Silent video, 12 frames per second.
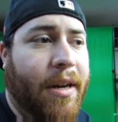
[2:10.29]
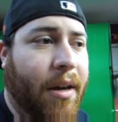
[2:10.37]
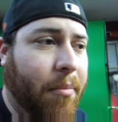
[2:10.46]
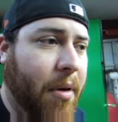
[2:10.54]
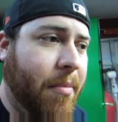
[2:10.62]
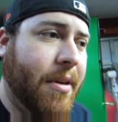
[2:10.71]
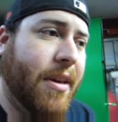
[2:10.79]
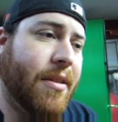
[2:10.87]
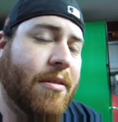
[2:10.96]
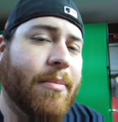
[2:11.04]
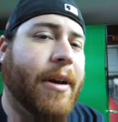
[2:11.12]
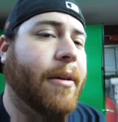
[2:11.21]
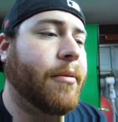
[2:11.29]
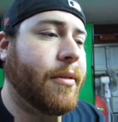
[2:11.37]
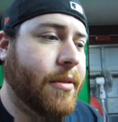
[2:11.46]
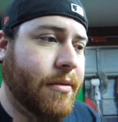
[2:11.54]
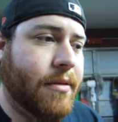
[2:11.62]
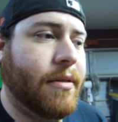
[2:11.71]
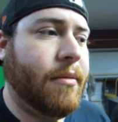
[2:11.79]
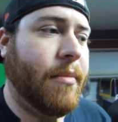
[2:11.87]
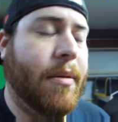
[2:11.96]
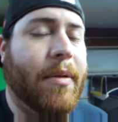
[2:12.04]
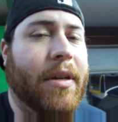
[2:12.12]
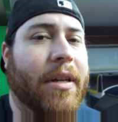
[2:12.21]
and maybe get them out
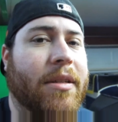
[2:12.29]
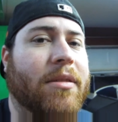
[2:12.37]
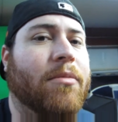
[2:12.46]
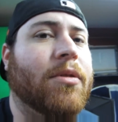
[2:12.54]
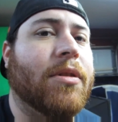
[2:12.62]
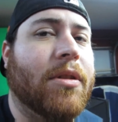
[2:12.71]
maybe get someone